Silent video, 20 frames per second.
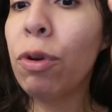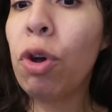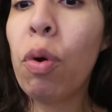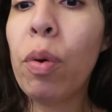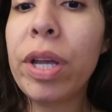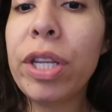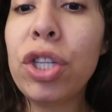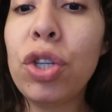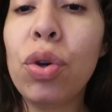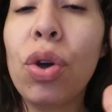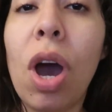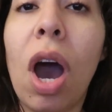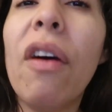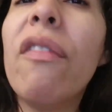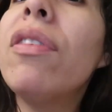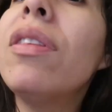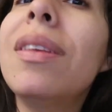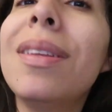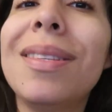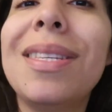going to
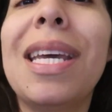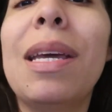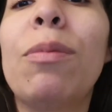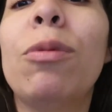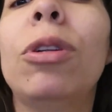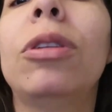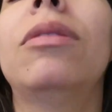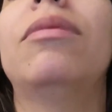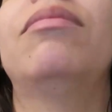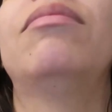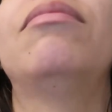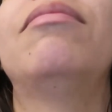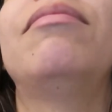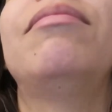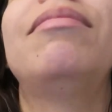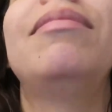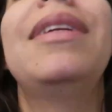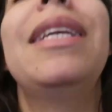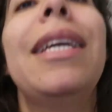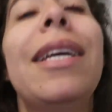cover the table
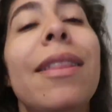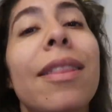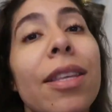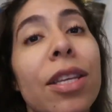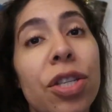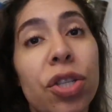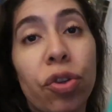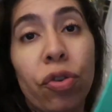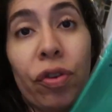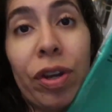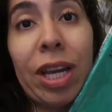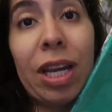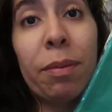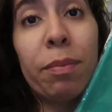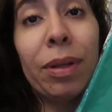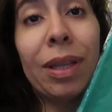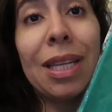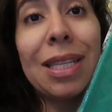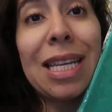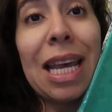in this screen,
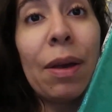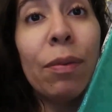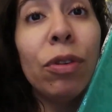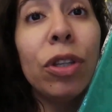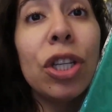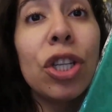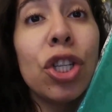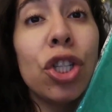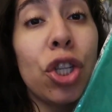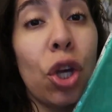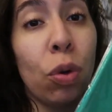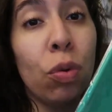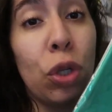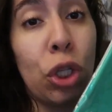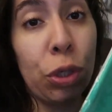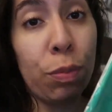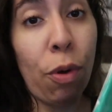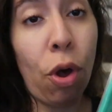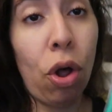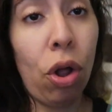but the table is so
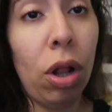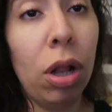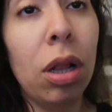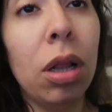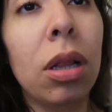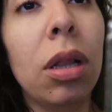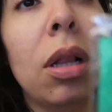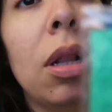small